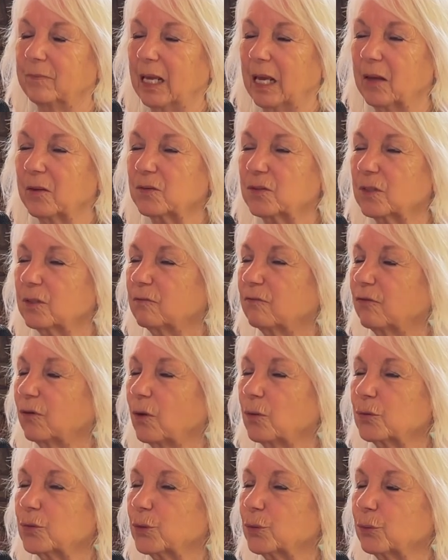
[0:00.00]
As it
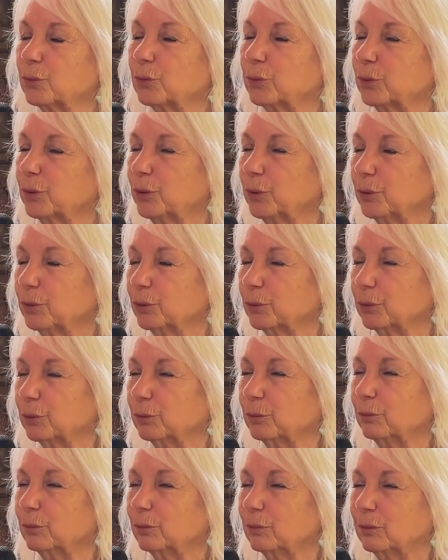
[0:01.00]
flows through
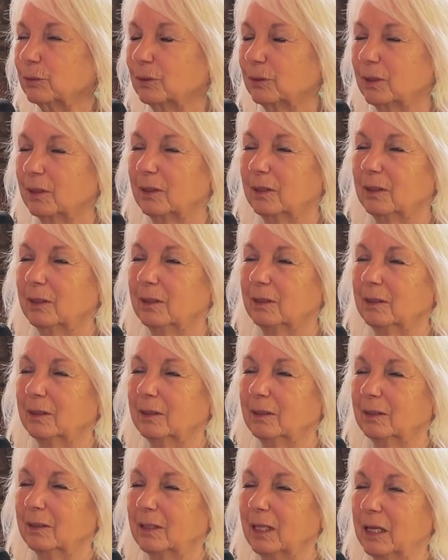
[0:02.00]
you,
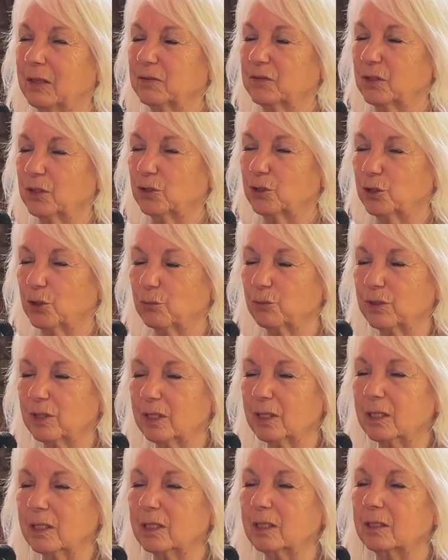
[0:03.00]
as this
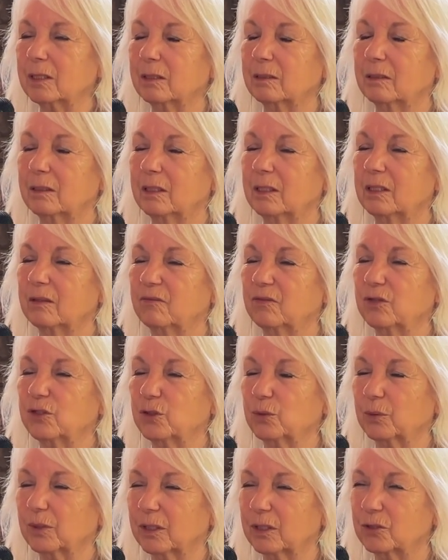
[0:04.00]
unique
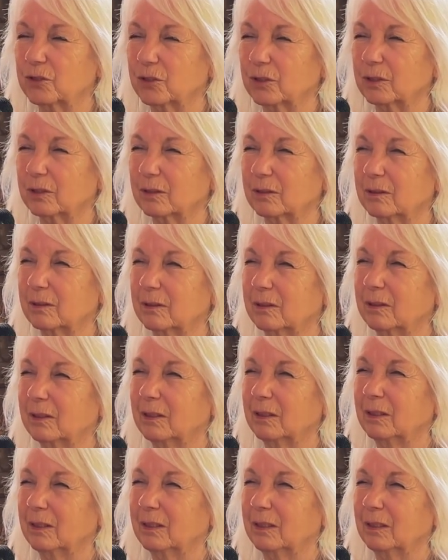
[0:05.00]
individuation,
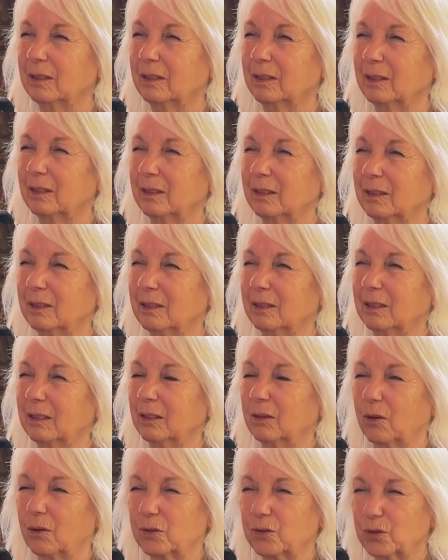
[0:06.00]

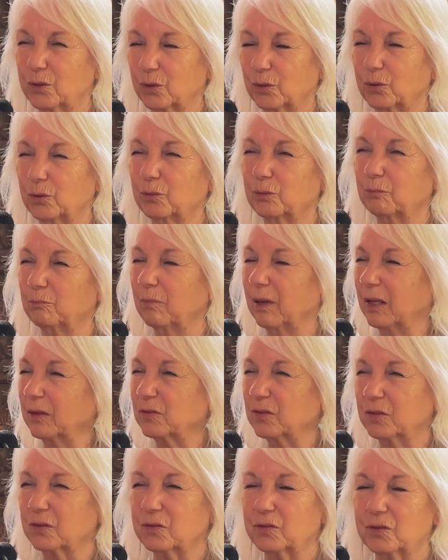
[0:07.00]
it also
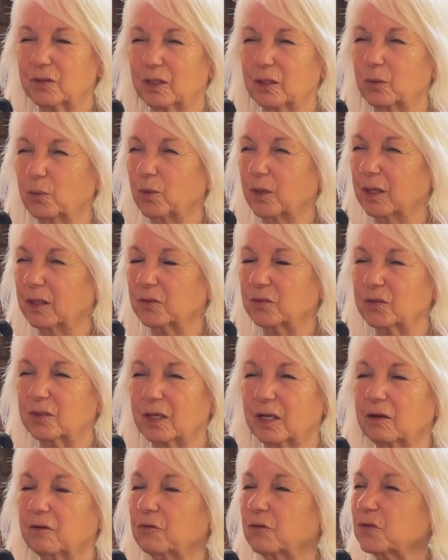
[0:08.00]
blesses and
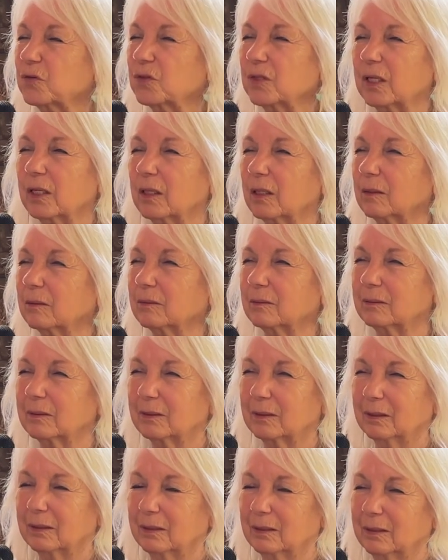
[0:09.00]
awakes every cell
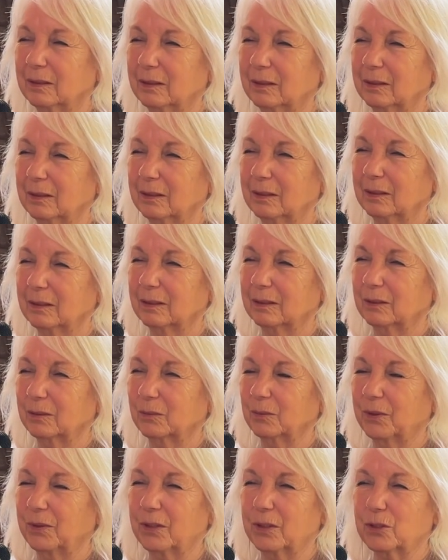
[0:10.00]

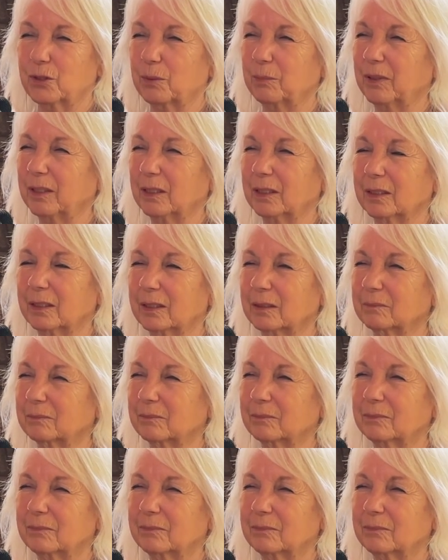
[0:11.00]
within your body.